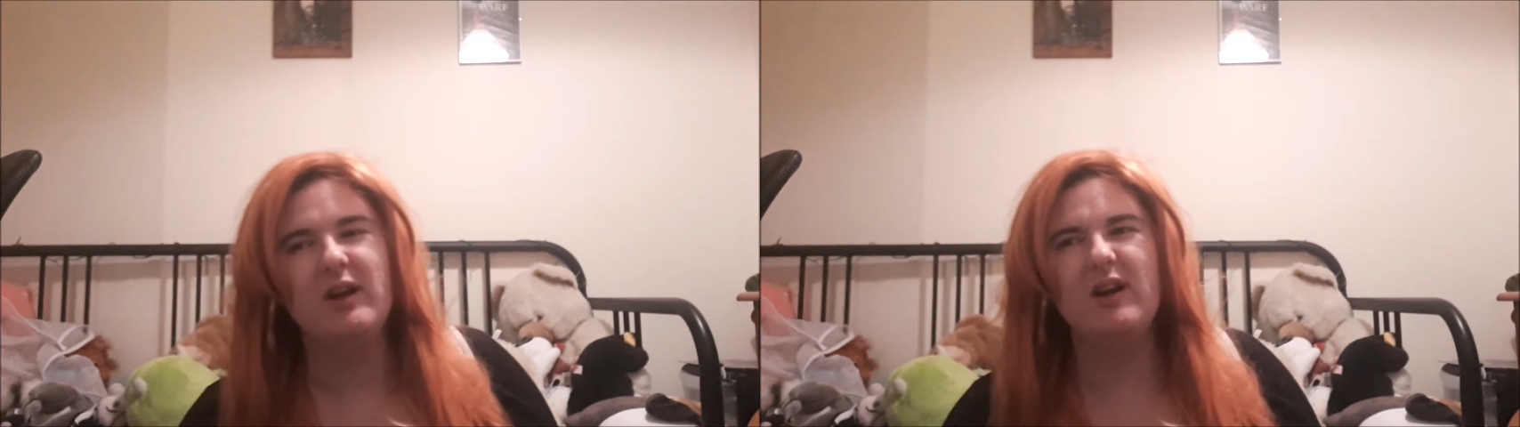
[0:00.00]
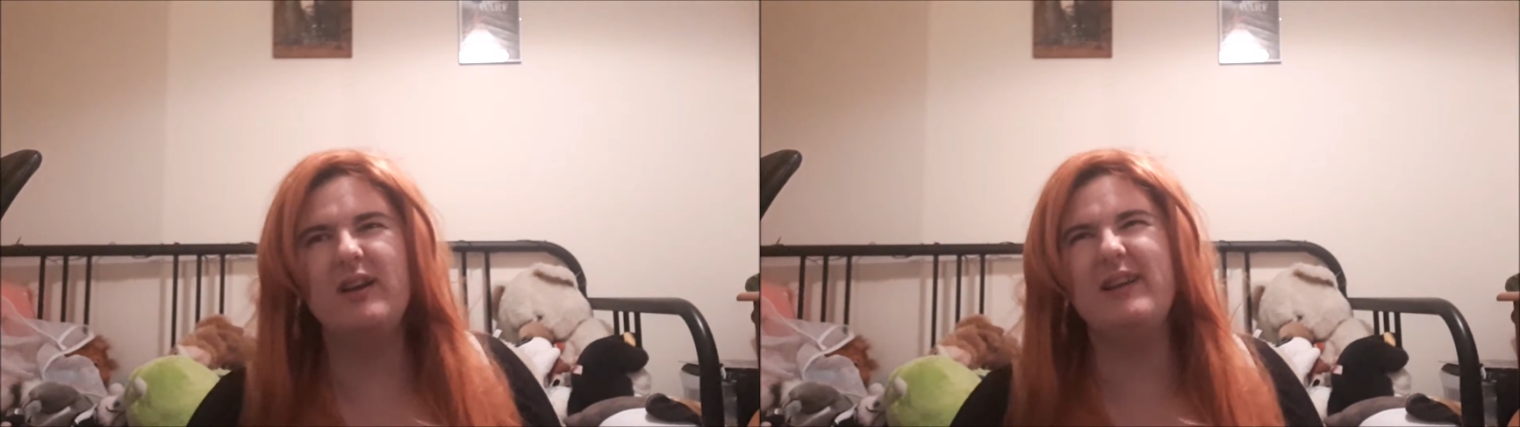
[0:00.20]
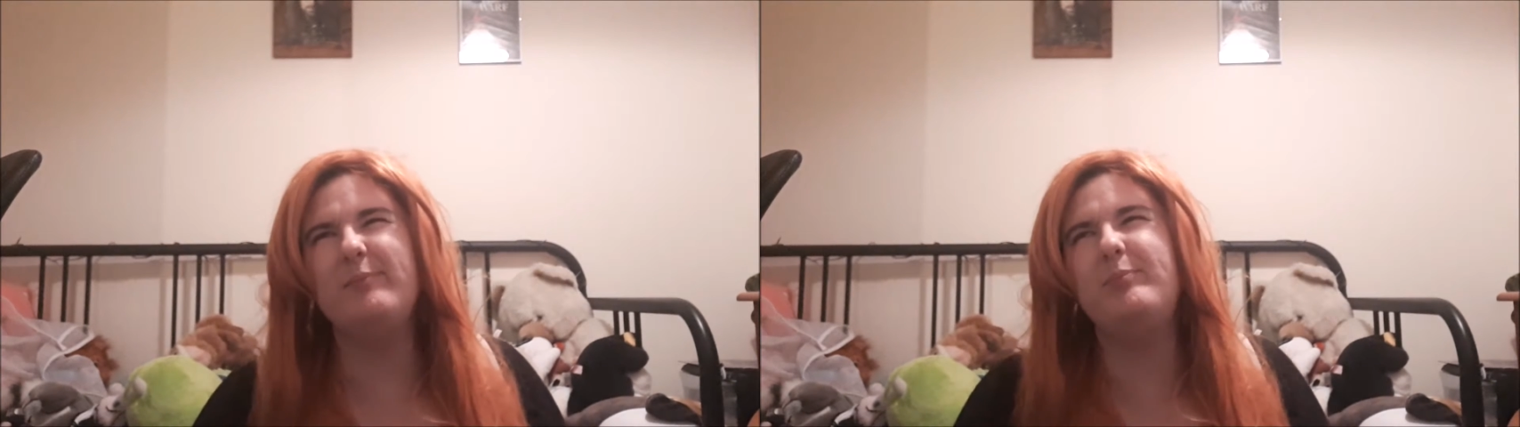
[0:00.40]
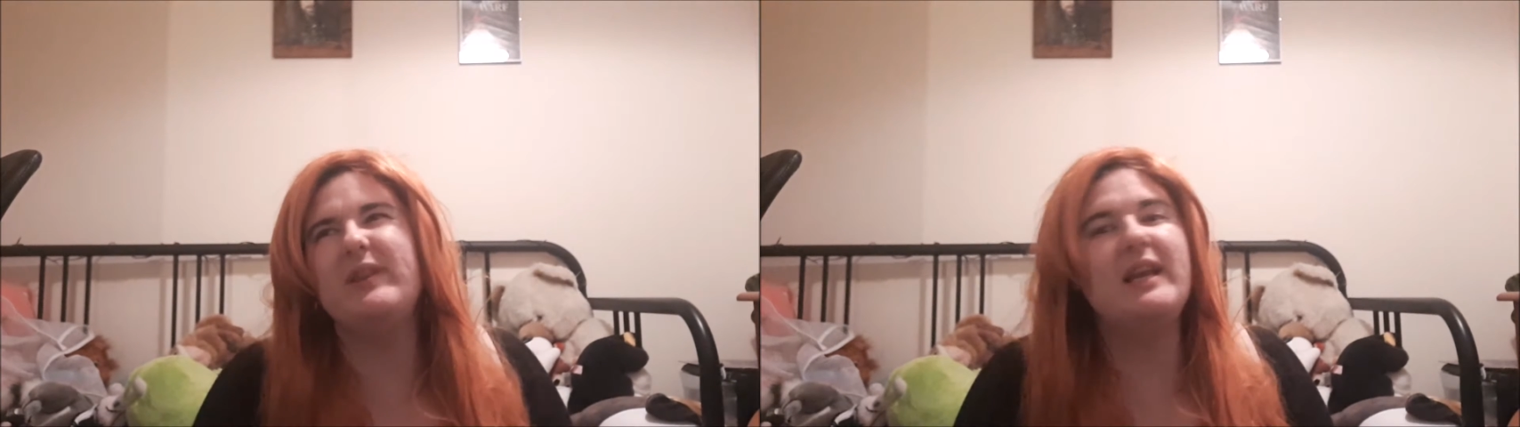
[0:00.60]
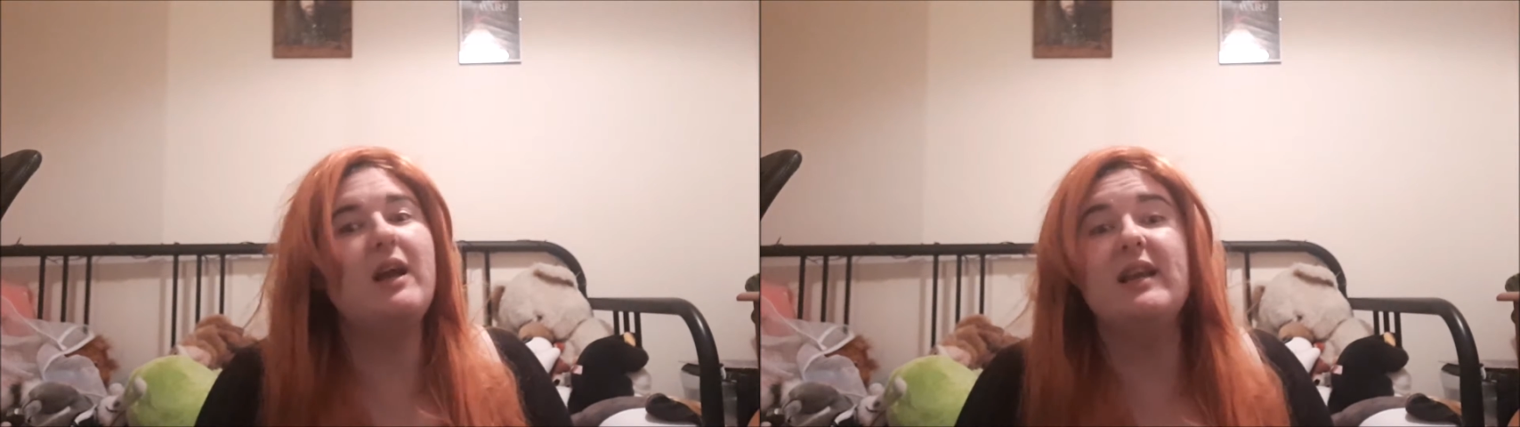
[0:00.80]

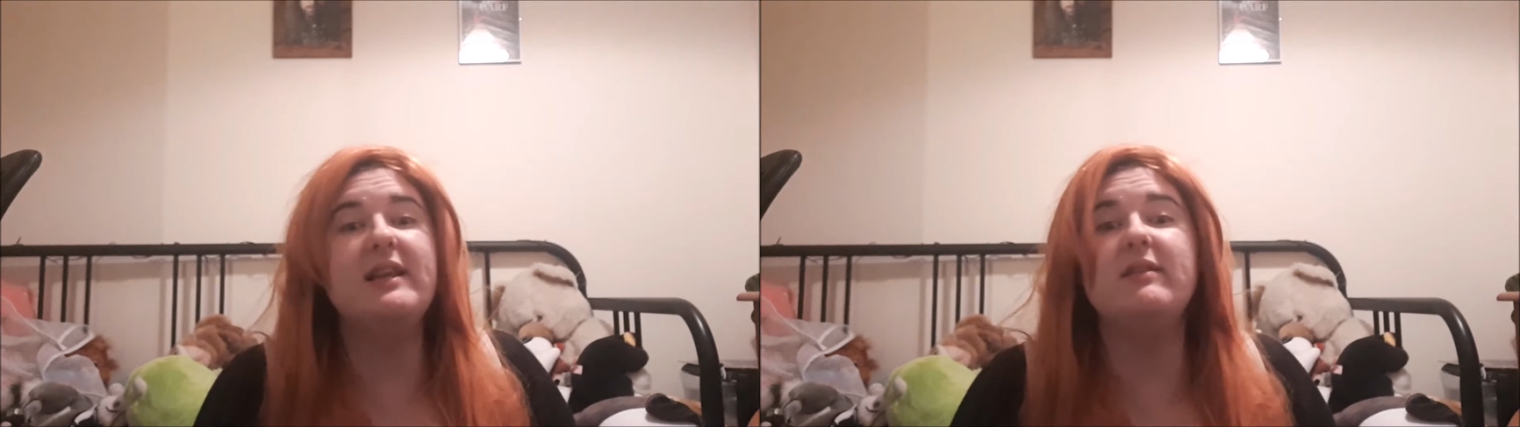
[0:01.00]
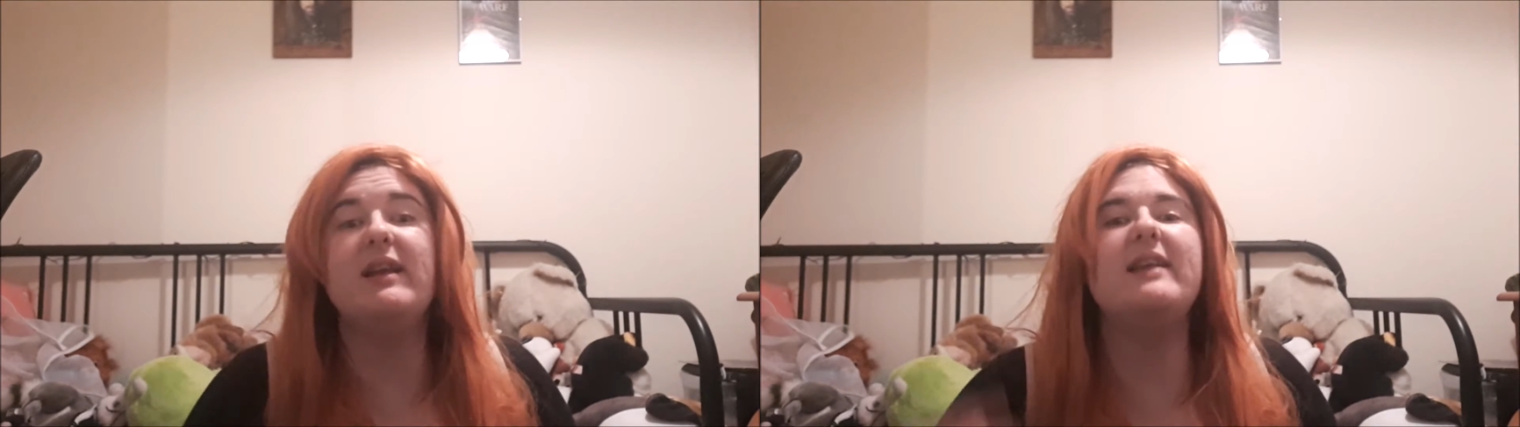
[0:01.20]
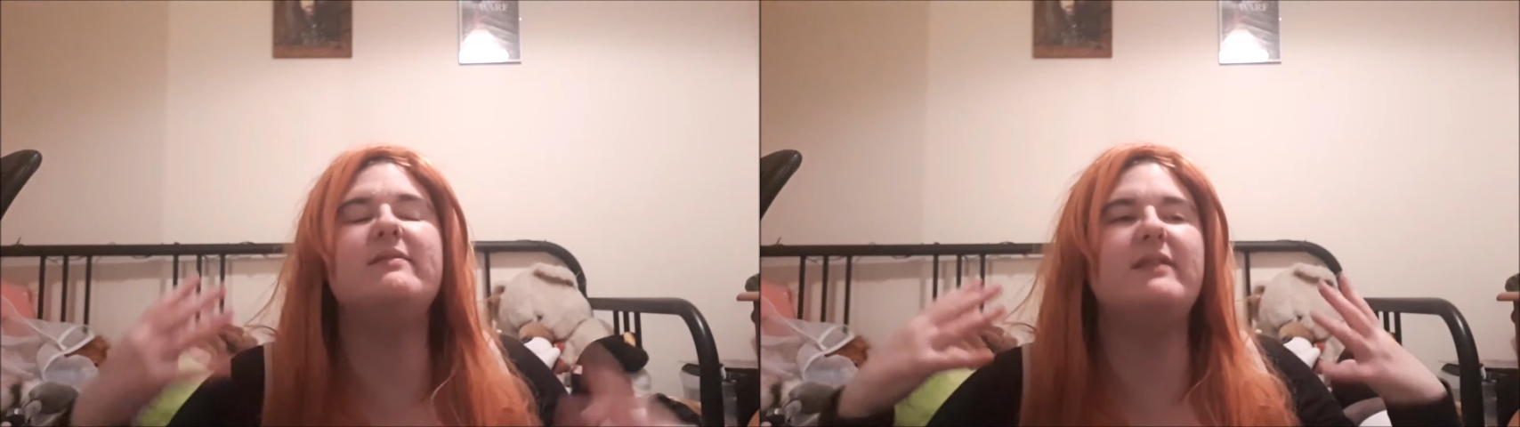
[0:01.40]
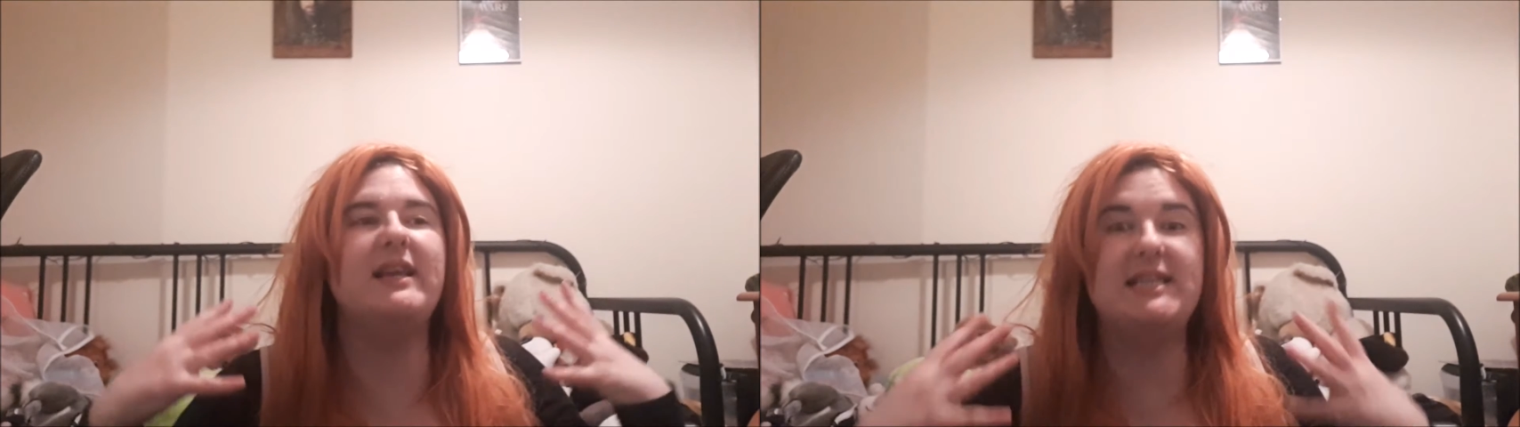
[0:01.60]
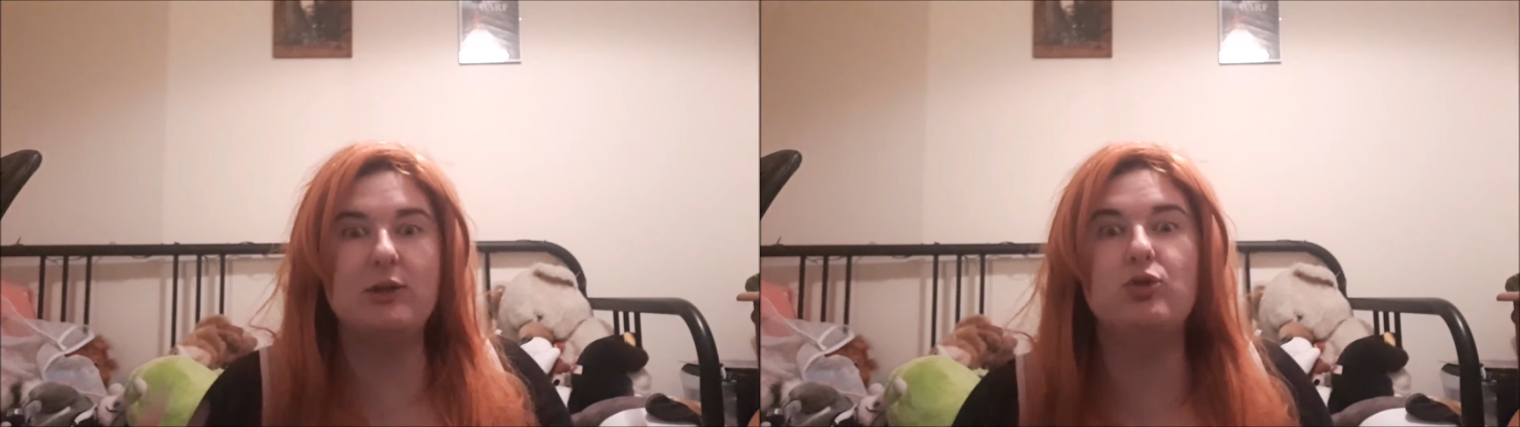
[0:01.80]
but then
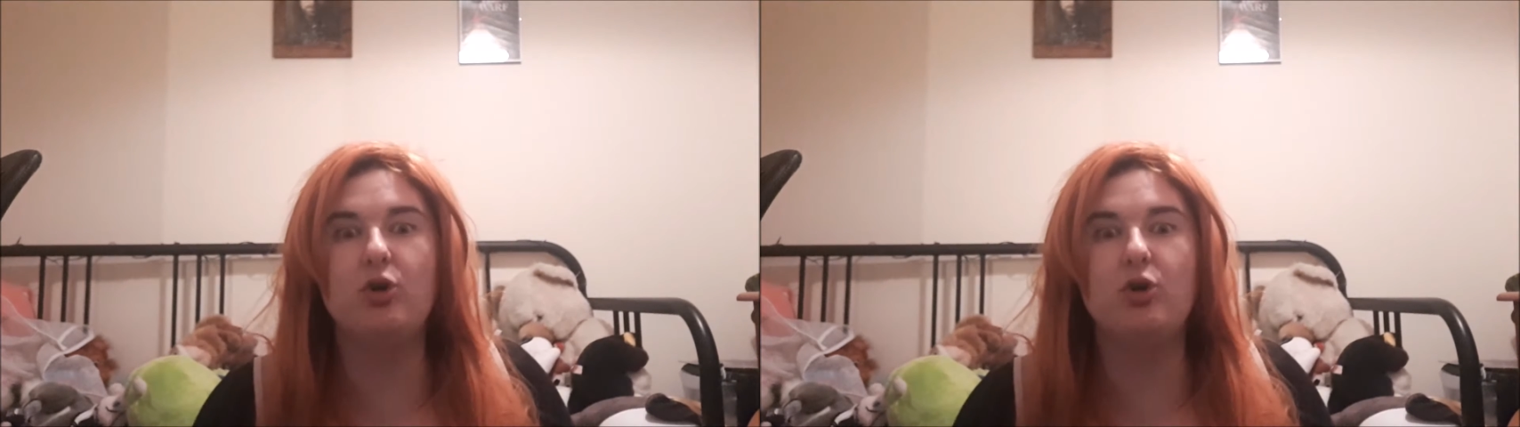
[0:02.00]
it still